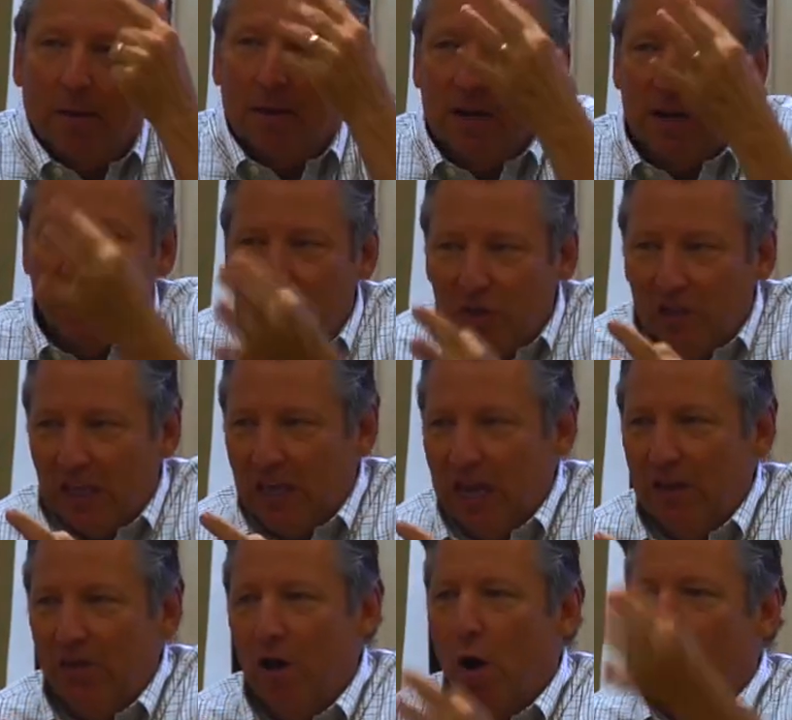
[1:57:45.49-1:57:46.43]
here's the
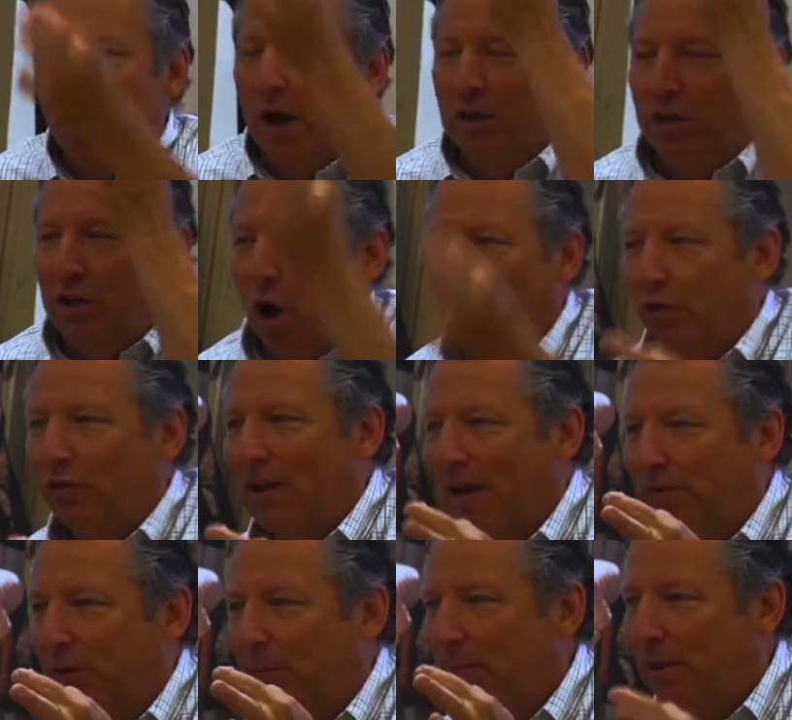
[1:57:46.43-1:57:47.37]
key though adults
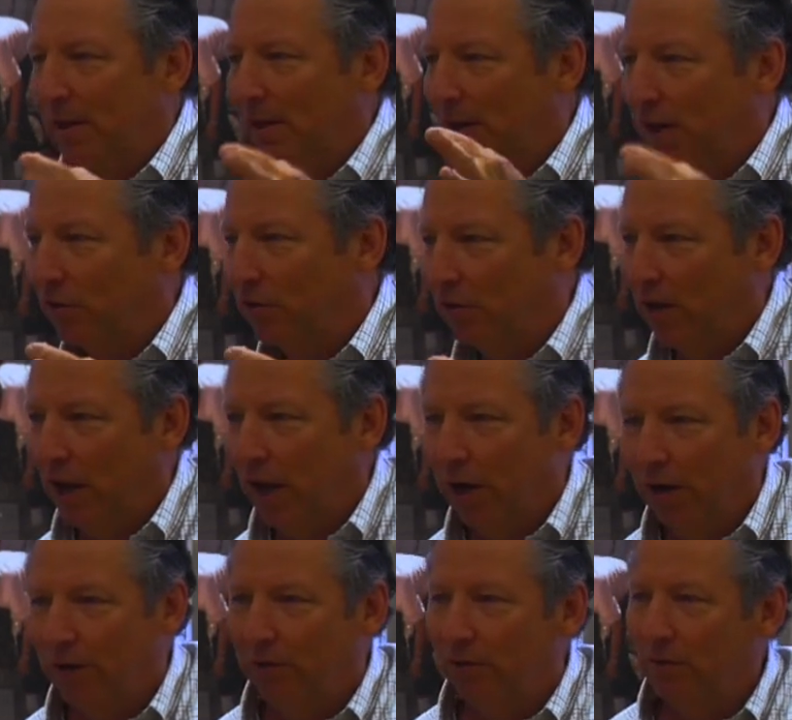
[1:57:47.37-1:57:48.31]
have to be the
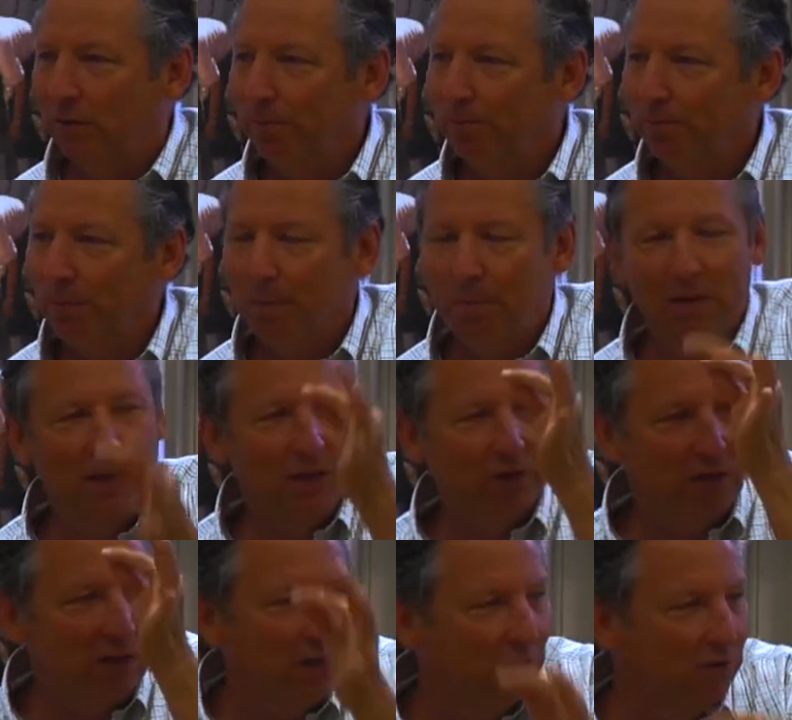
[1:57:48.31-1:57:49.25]
initiators
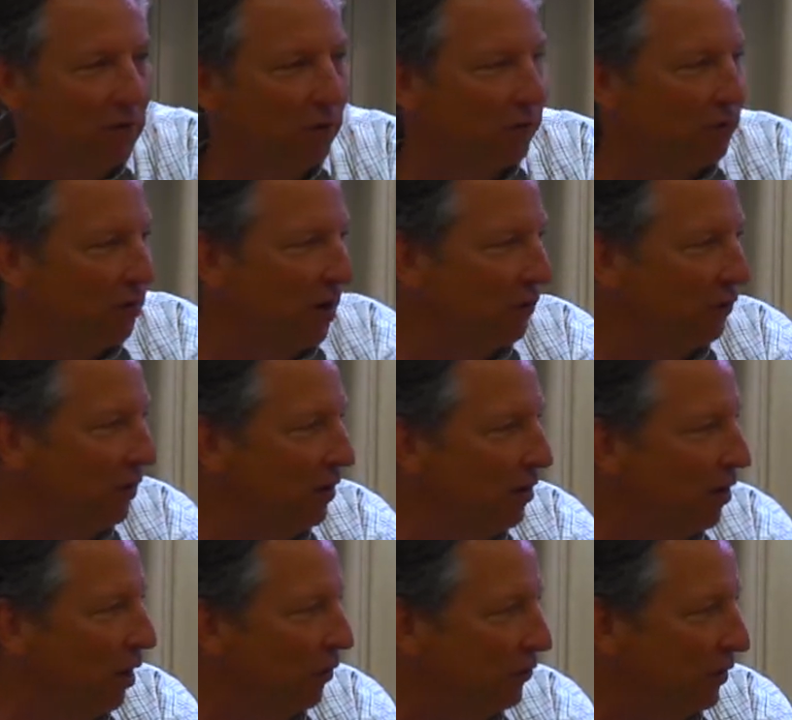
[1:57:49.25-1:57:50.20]
because kids don't trust
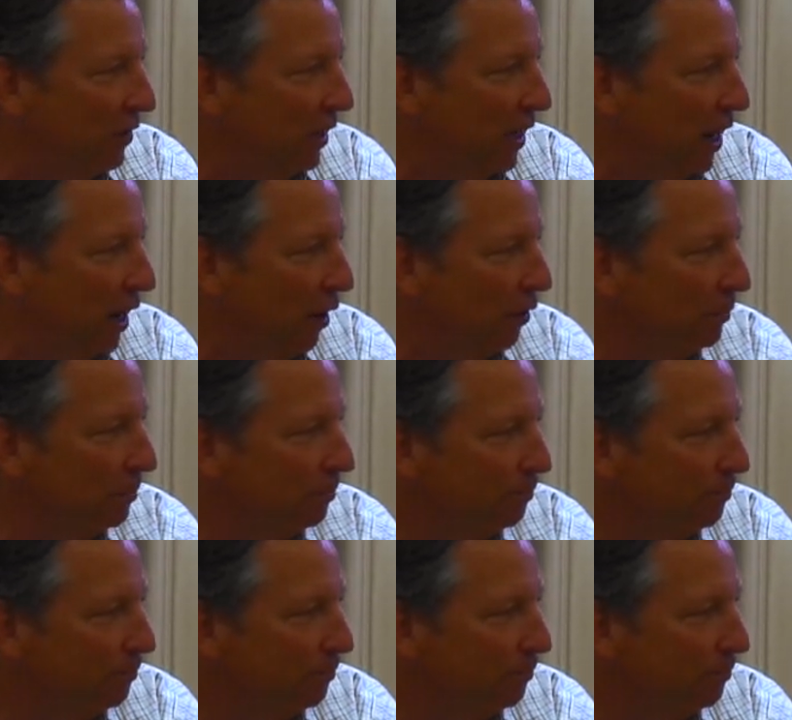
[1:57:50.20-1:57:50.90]
adults to care.